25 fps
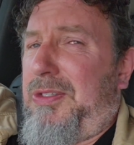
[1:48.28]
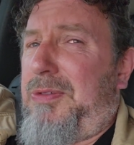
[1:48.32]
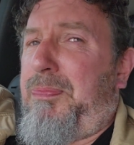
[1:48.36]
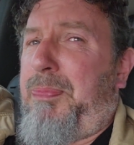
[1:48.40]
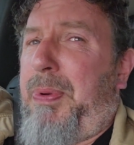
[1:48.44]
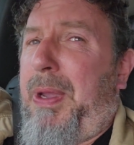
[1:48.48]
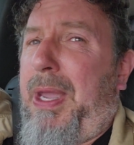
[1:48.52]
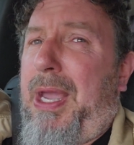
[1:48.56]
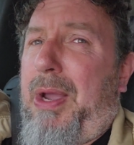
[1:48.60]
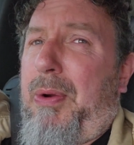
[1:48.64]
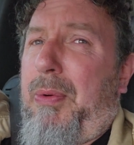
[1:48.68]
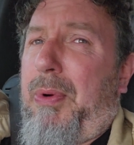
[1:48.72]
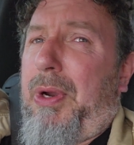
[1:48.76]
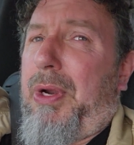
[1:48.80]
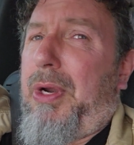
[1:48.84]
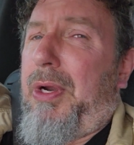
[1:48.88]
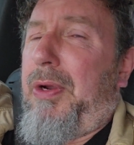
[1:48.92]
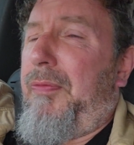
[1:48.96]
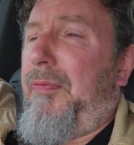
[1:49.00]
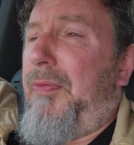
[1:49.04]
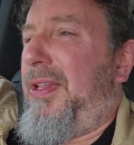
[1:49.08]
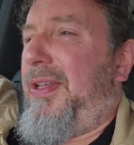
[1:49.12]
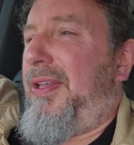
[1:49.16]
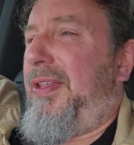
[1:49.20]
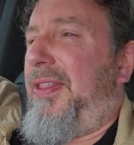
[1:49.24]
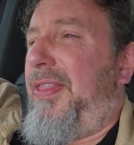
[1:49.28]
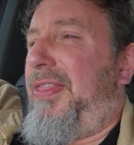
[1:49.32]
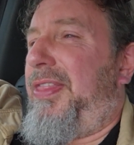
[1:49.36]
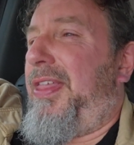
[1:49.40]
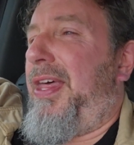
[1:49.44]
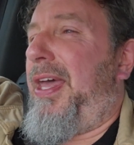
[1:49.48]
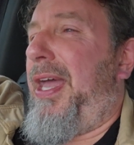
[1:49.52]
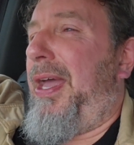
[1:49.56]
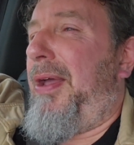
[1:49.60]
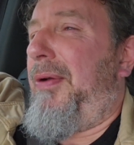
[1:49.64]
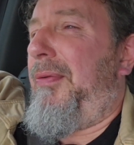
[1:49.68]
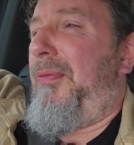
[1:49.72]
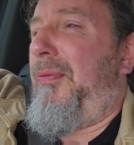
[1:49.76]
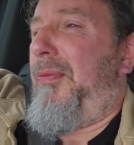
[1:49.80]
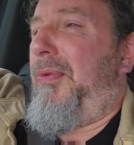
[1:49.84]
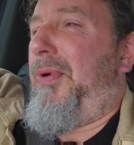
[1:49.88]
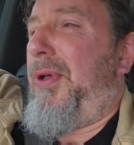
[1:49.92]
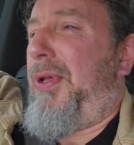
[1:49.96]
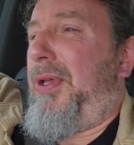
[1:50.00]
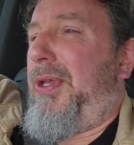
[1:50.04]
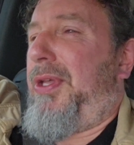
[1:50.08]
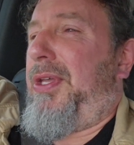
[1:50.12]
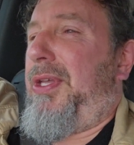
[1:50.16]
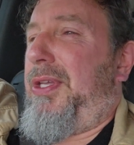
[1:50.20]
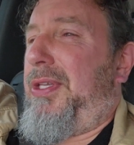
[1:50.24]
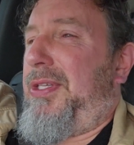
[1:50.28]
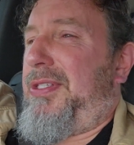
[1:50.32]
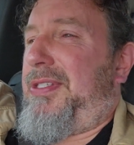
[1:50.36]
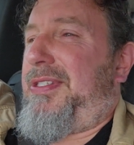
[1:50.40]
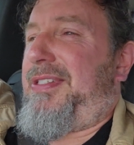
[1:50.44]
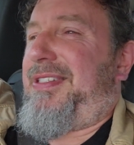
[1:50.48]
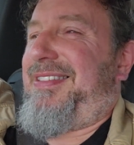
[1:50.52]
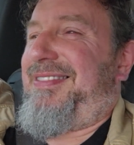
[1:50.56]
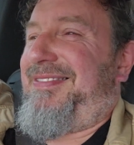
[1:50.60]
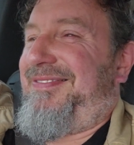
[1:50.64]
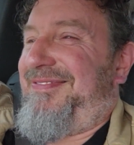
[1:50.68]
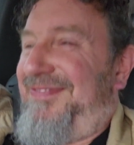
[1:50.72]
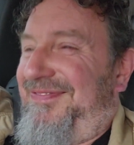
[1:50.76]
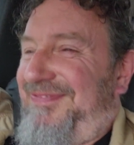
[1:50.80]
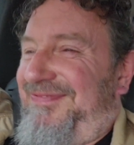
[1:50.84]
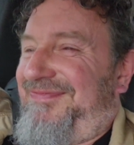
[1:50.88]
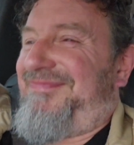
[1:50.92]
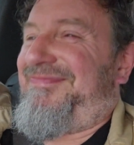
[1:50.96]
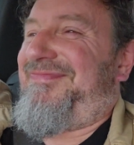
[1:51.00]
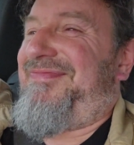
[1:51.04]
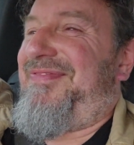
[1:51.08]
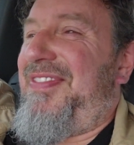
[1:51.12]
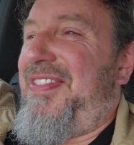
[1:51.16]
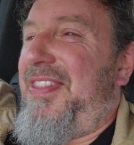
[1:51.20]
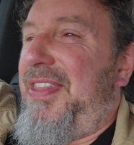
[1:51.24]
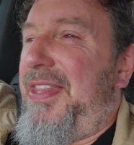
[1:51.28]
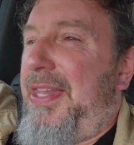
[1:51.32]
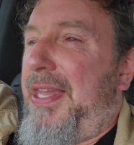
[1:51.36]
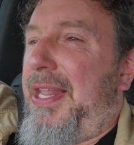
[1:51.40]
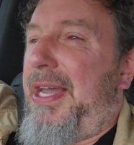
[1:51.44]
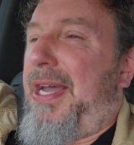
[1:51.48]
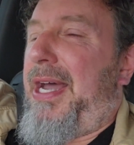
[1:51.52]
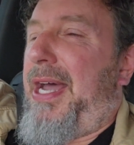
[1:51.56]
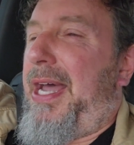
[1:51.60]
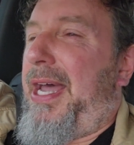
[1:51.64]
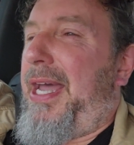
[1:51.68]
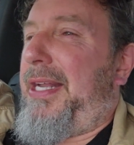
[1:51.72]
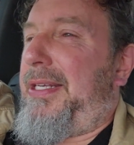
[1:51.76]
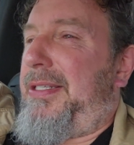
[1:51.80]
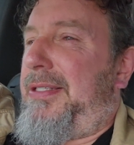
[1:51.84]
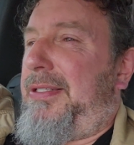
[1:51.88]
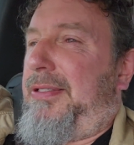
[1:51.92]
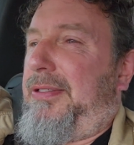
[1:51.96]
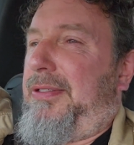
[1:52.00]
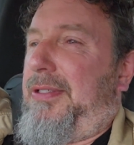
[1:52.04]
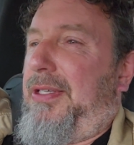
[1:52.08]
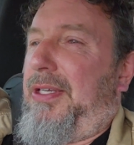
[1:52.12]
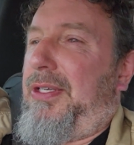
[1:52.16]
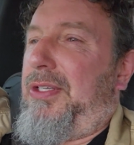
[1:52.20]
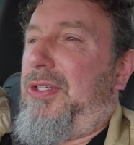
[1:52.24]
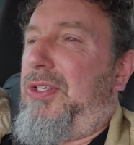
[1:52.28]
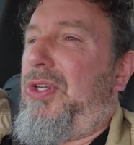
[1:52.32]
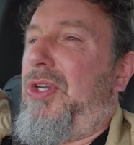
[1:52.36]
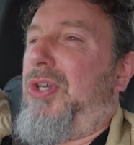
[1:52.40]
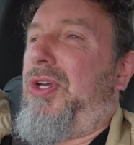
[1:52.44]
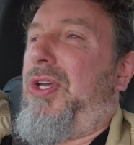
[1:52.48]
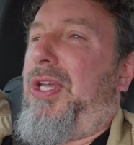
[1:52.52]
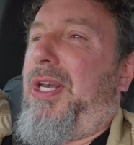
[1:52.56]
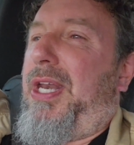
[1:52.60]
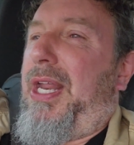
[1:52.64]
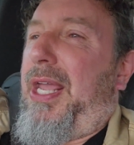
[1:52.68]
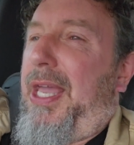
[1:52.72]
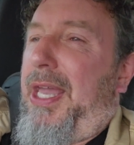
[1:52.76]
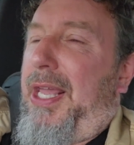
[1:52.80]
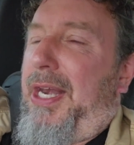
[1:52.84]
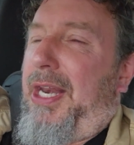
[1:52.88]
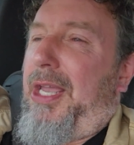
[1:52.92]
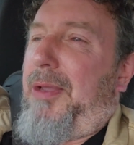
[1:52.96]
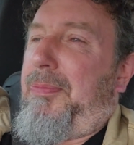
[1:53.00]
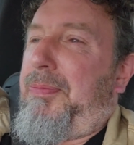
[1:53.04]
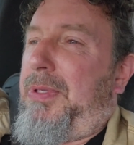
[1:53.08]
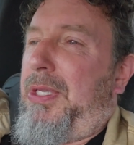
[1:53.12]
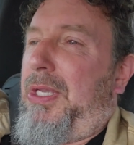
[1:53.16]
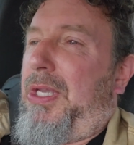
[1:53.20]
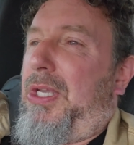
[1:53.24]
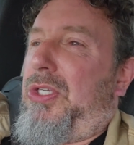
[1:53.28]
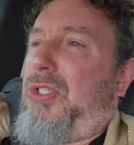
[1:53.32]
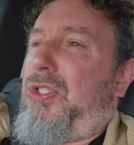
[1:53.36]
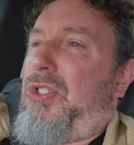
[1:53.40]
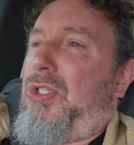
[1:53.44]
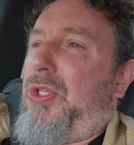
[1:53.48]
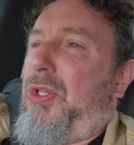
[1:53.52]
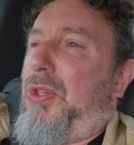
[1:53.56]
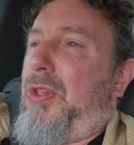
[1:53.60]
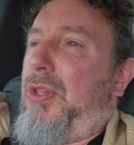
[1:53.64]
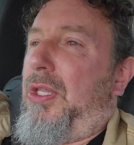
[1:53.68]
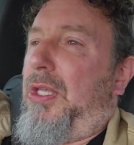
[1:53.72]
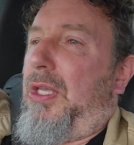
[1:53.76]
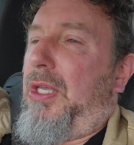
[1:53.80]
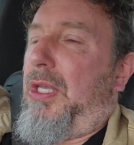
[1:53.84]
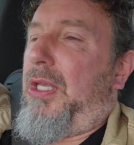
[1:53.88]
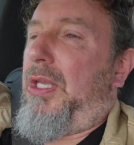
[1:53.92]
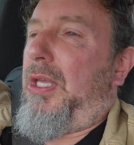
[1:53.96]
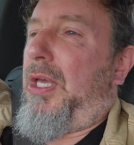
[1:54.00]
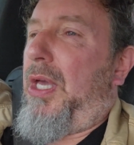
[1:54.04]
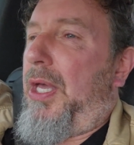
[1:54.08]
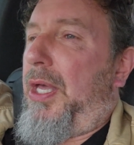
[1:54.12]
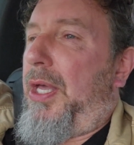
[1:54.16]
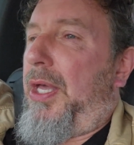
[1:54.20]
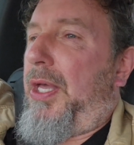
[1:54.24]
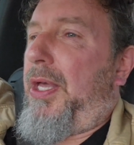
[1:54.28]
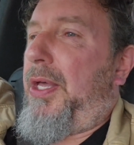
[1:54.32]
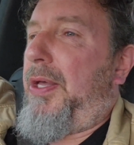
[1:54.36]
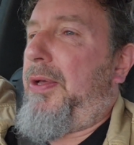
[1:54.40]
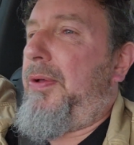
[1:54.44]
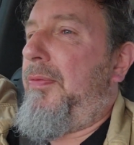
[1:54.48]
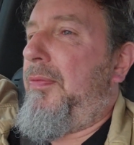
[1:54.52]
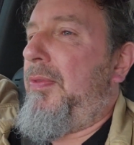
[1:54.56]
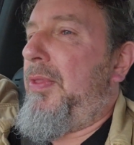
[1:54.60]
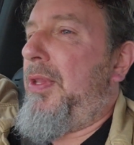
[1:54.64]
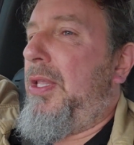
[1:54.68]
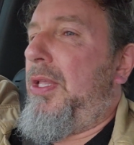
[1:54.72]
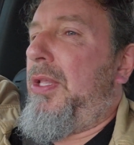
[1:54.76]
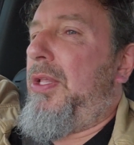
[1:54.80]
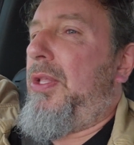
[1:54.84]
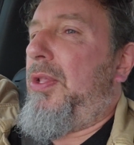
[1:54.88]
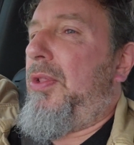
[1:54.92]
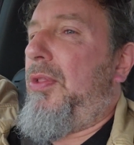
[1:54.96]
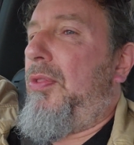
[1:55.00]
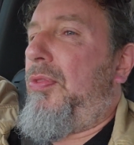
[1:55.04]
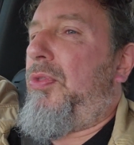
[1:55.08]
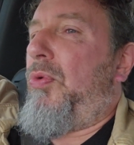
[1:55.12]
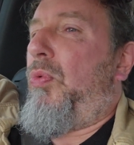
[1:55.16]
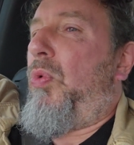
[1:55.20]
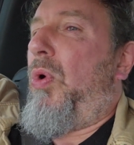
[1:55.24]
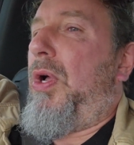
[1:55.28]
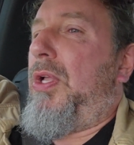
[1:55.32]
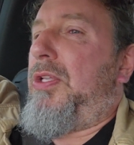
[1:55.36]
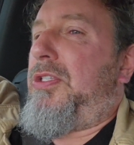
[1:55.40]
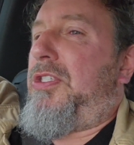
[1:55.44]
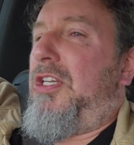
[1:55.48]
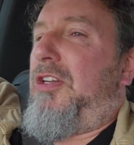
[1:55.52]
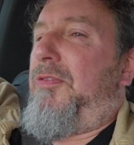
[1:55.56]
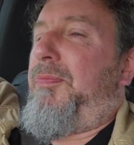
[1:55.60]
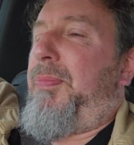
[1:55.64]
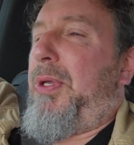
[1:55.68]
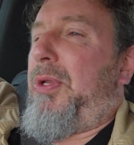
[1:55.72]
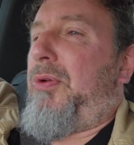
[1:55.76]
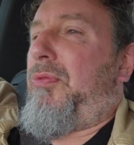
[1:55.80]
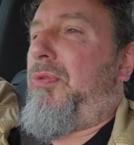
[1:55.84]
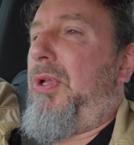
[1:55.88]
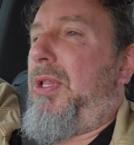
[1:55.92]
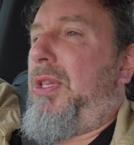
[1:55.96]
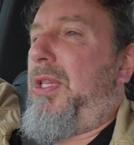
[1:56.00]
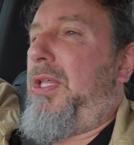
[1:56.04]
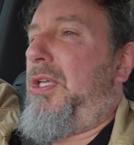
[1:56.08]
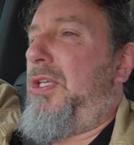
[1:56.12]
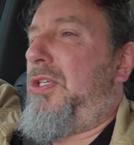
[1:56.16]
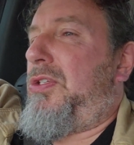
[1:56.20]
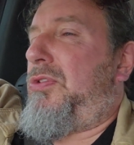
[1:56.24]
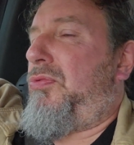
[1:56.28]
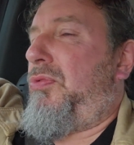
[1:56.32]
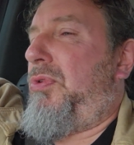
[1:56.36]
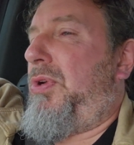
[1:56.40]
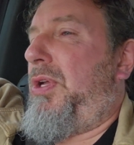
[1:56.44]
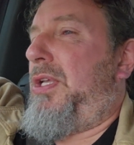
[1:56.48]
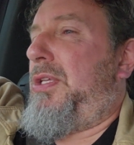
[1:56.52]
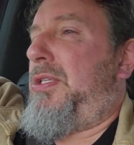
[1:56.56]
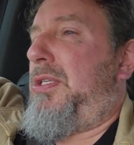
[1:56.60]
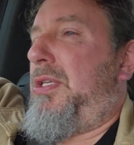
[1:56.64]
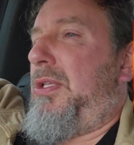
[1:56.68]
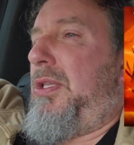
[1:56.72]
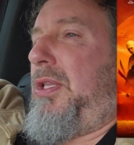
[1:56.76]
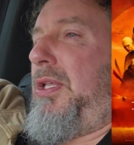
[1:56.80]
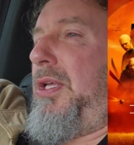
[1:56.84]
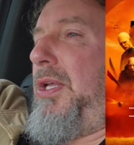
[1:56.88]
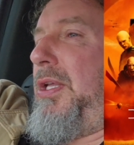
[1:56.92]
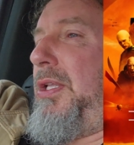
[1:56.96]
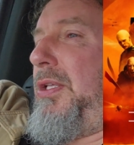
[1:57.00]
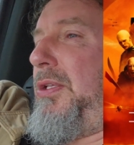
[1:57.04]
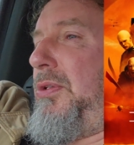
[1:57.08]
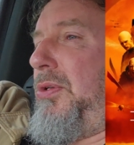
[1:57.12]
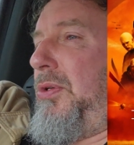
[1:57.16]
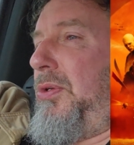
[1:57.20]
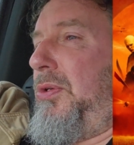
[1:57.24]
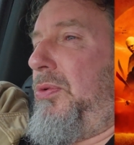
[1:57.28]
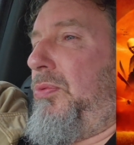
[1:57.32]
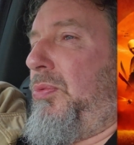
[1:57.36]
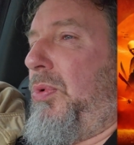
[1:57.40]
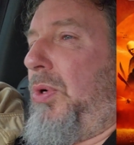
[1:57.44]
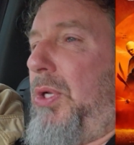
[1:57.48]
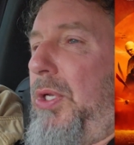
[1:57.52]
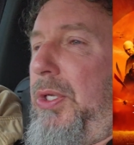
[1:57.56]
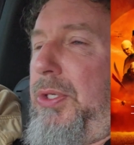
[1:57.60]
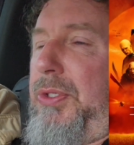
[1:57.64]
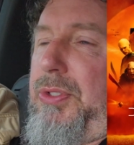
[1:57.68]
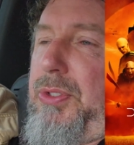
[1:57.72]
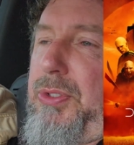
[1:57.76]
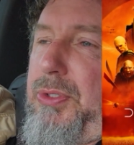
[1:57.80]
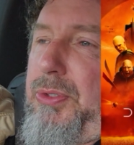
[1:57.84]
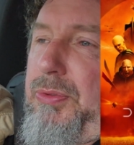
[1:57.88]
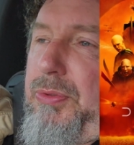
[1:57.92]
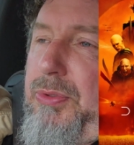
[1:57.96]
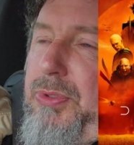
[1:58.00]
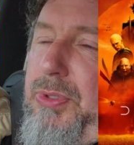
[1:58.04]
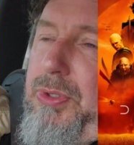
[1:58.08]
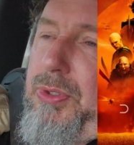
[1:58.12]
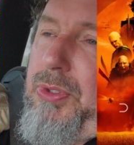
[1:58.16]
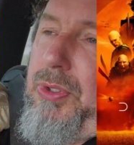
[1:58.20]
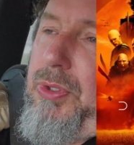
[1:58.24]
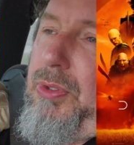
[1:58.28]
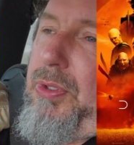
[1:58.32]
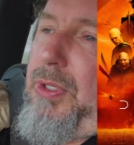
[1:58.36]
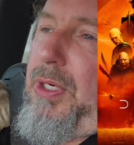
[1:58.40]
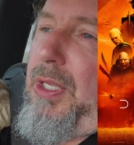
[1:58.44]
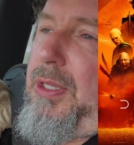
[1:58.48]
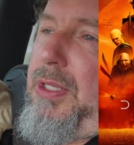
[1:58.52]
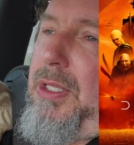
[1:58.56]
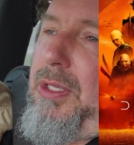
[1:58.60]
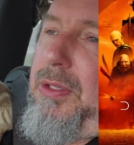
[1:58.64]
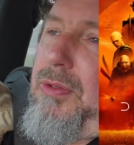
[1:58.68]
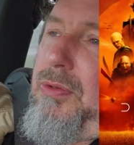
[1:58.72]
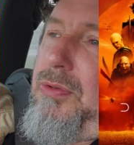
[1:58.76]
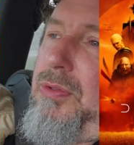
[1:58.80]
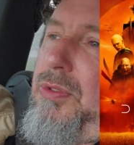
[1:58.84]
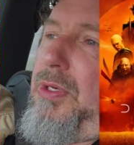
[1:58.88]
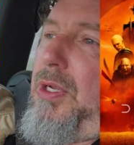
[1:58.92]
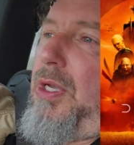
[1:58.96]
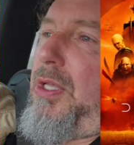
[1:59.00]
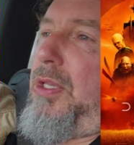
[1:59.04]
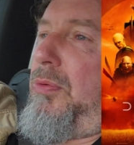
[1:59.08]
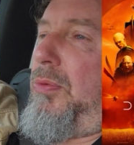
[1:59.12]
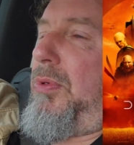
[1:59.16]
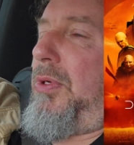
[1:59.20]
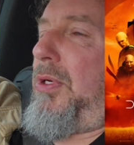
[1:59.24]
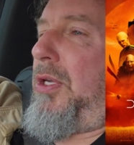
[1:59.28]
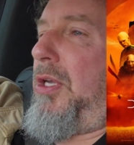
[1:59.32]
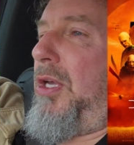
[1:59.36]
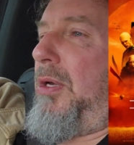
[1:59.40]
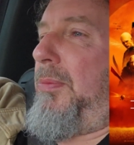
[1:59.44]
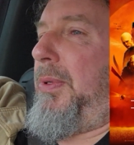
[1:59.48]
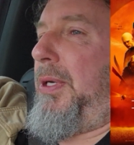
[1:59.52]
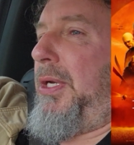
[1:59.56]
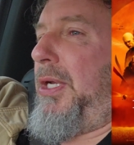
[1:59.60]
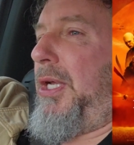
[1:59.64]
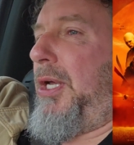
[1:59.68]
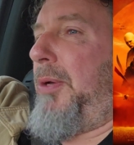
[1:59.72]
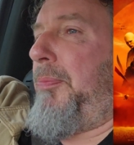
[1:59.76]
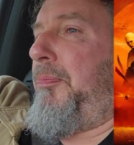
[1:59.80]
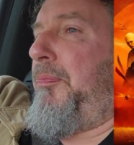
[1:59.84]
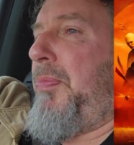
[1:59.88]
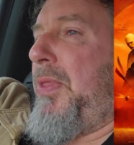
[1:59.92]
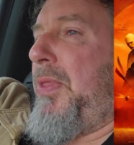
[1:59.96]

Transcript: power. That was not a good adaptation. The ones that have been released recently, Dune 1, Dune 2, and I think there's another one coming up,